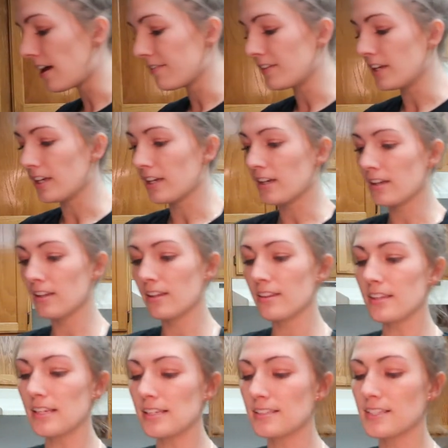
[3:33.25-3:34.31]
loving
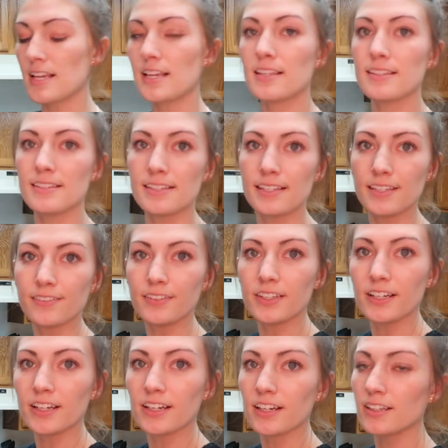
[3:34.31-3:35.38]
these
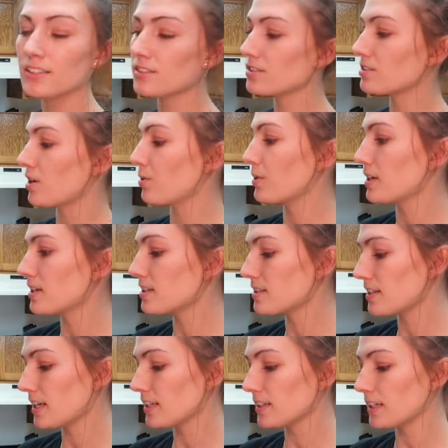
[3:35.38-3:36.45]
Zevia sodas
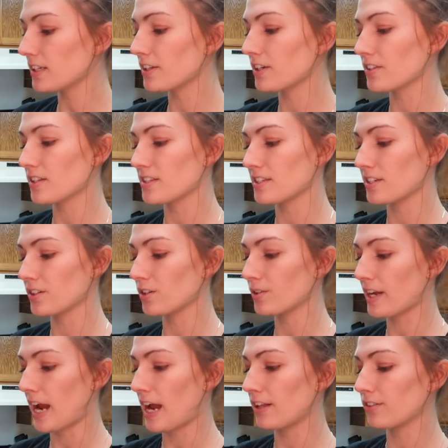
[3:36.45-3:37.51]
lately. They're the zero
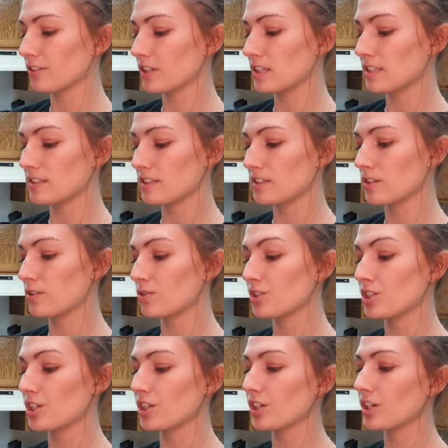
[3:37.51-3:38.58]
calories, zero
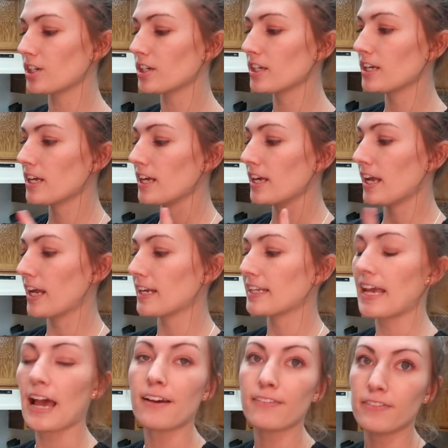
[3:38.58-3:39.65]
sugar, and
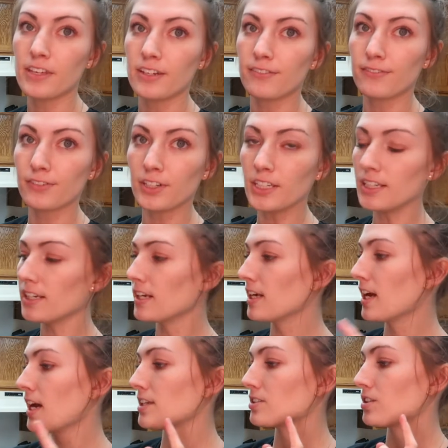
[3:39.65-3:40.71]
caffeine free.
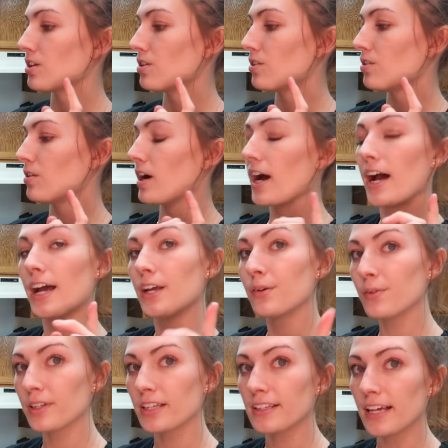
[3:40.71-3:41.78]
So I
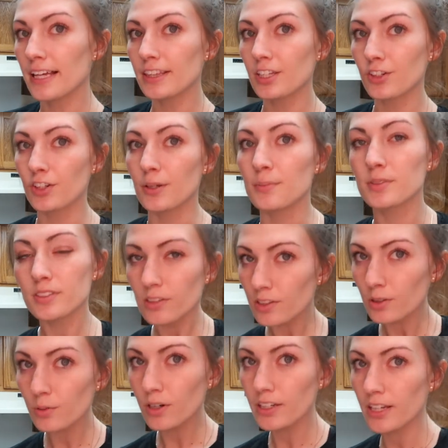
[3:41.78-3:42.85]
really like the cream
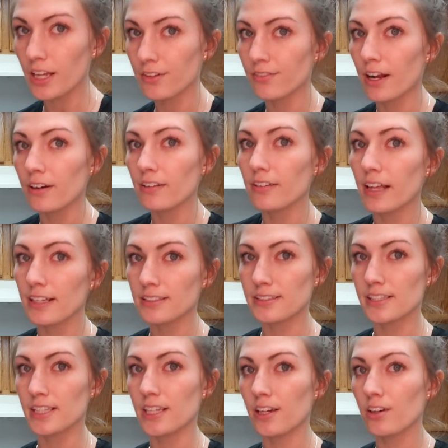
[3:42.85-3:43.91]
soda one, and Rowdy likes
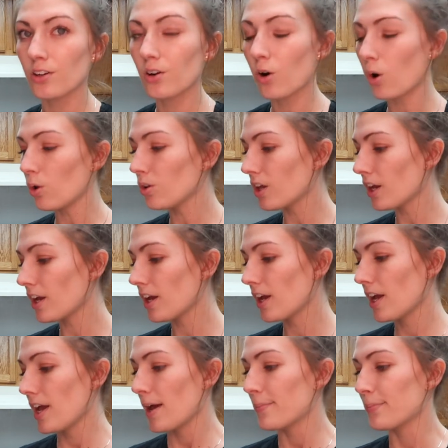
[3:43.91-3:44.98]
the cola,
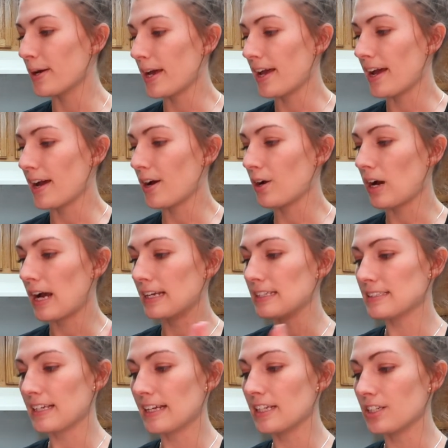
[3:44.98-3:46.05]
but I
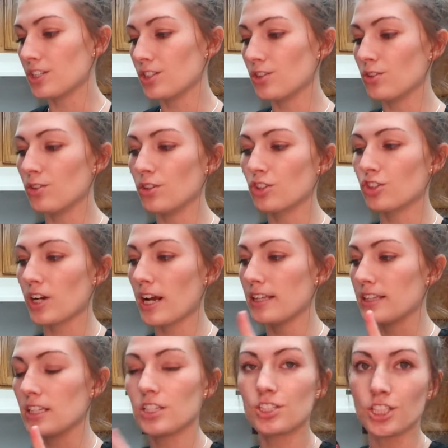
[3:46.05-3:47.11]
decided to try
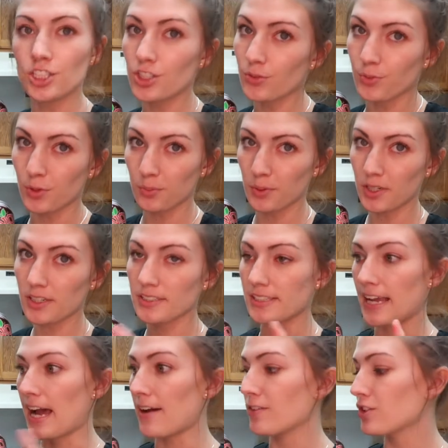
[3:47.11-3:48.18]
the ginger root beer because
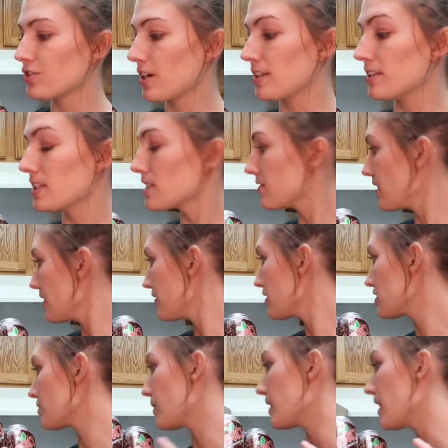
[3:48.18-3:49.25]
I haven't tried this flavor, so